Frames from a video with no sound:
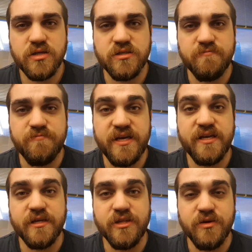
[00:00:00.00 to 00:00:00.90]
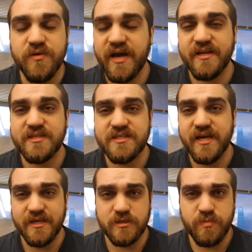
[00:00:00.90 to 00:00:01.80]
defeating the United
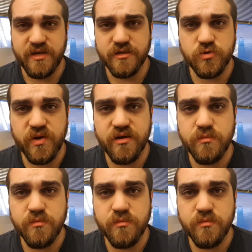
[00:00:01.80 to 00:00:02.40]
States because we